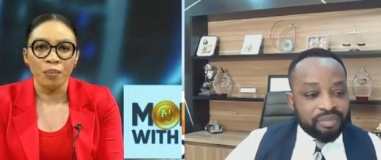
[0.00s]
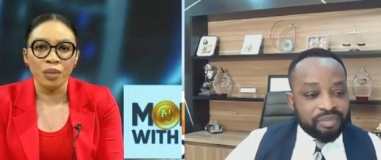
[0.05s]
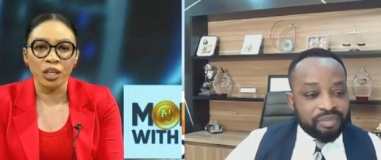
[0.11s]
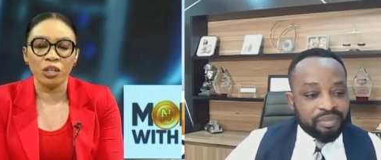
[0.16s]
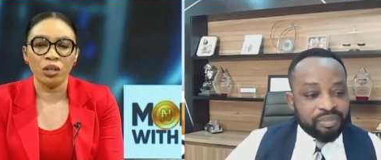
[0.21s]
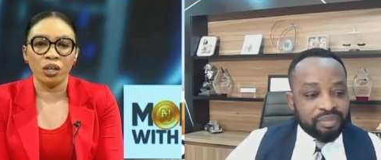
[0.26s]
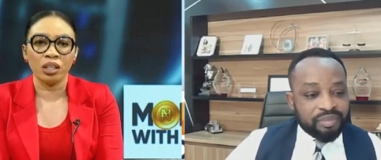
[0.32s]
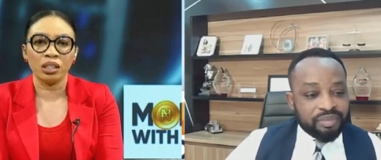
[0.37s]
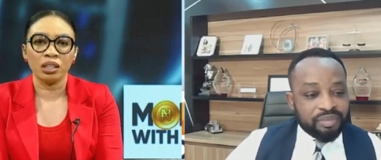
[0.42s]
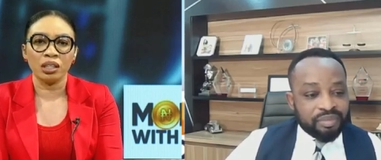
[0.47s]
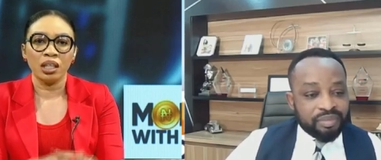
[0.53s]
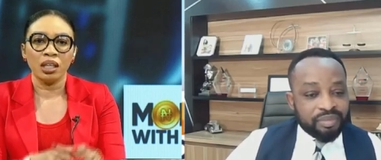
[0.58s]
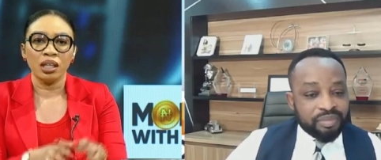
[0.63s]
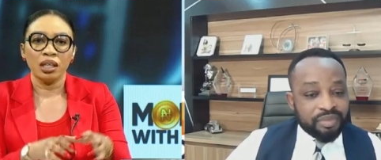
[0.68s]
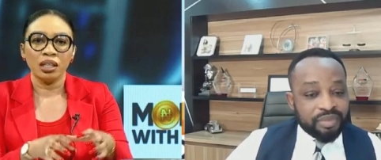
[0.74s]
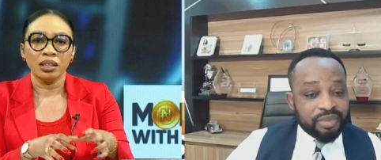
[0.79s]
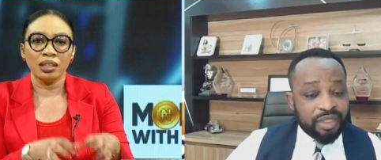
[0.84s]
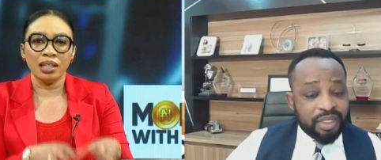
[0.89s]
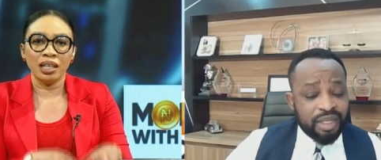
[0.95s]
Speaker 1: Because
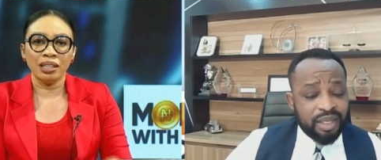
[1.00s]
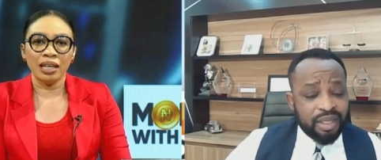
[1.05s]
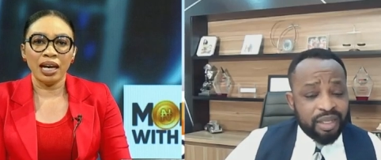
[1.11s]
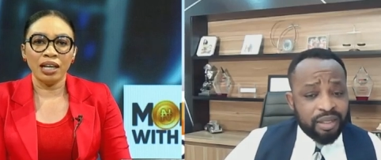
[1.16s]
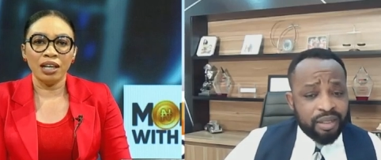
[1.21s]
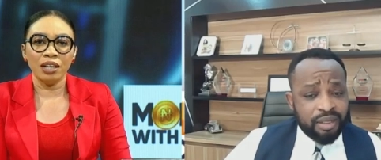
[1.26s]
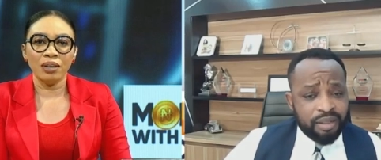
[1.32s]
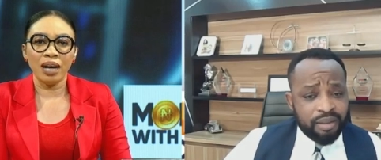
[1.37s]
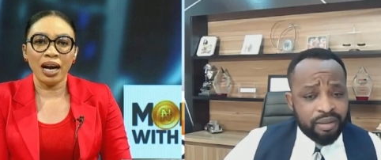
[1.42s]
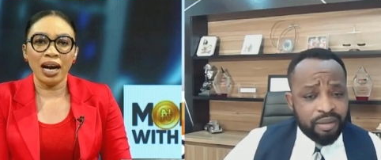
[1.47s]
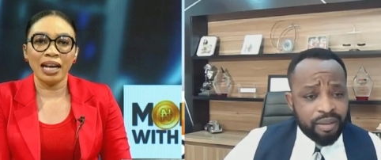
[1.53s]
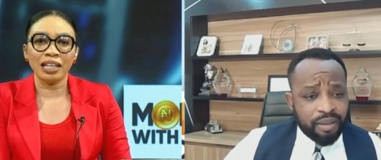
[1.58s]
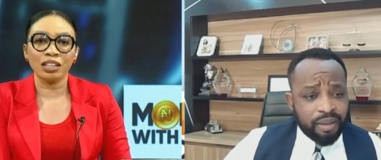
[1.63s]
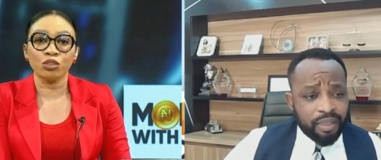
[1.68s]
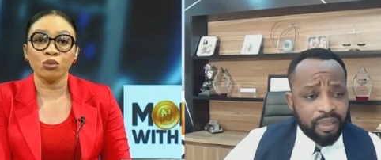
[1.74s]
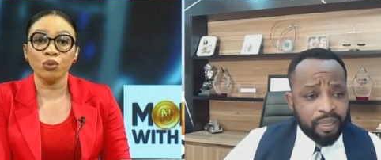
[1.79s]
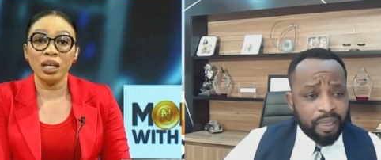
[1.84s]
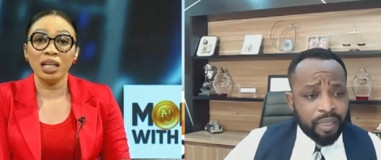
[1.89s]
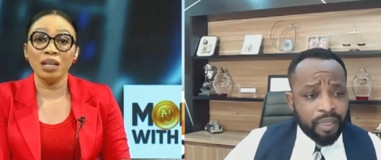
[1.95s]
the Naira
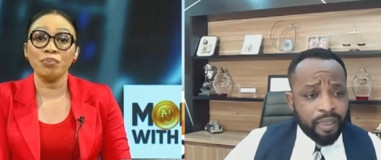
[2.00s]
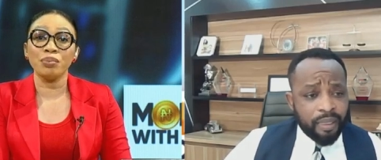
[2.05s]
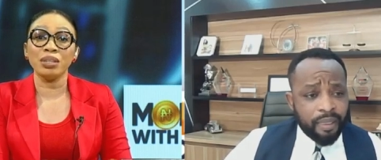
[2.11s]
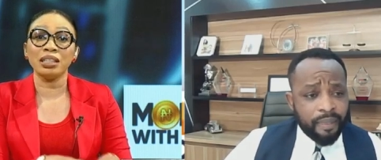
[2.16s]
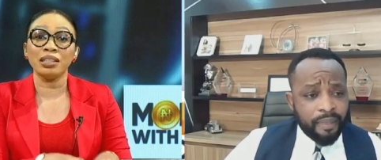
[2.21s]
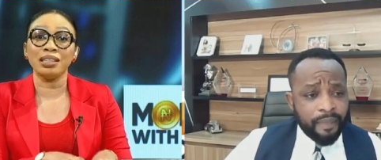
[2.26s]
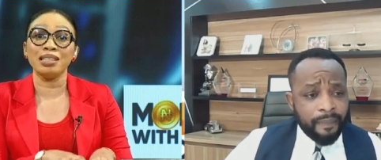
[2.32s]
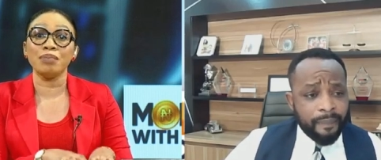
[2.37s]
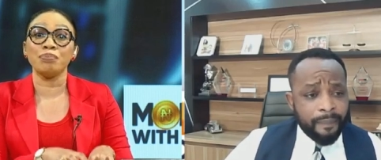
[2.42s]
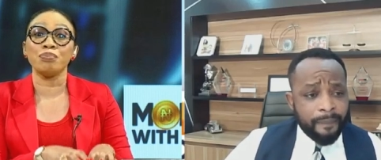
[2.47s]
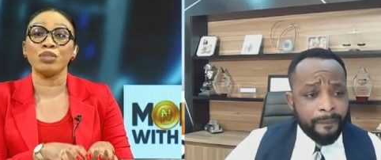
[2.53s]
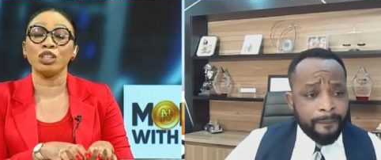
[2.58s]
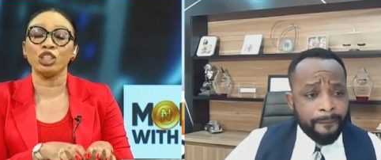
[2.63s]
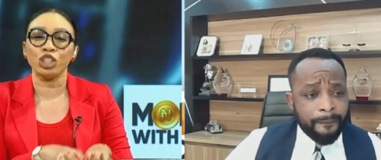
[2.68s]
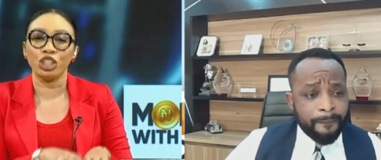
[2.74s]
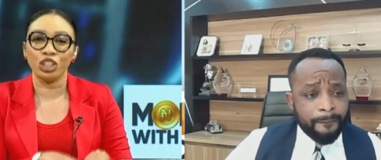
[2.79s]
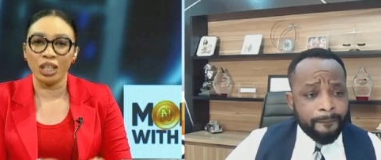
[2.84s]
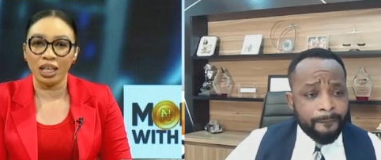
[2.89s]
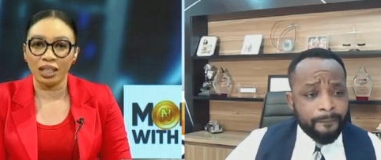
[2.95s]
has really been
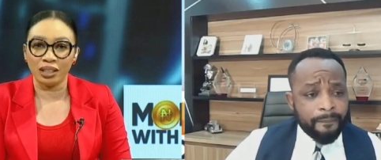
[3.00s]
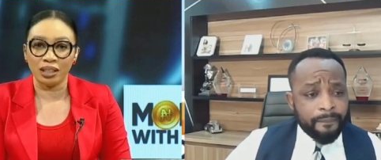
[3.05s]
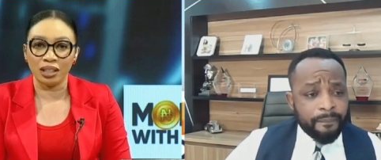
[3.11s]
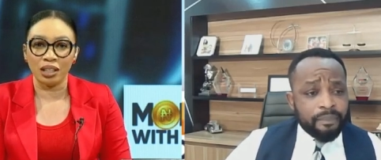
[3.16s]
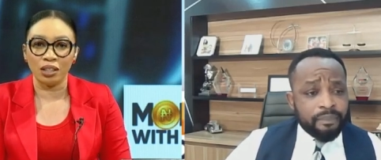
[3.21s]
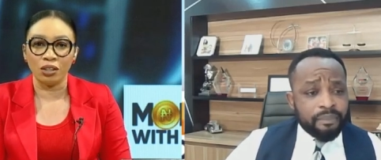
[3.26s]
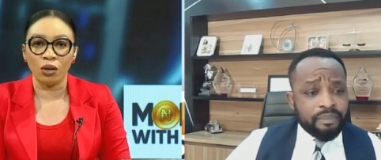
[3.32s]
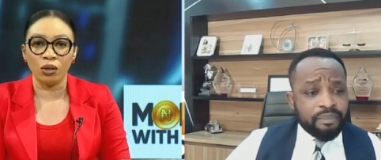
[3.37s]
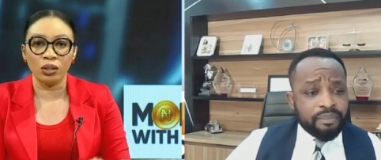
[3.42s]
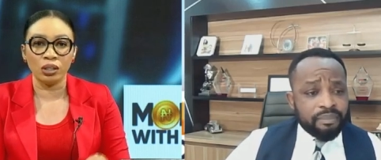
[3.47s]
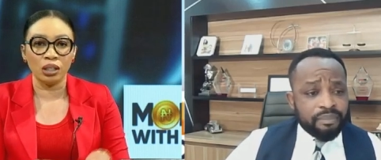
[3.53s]
depreciating.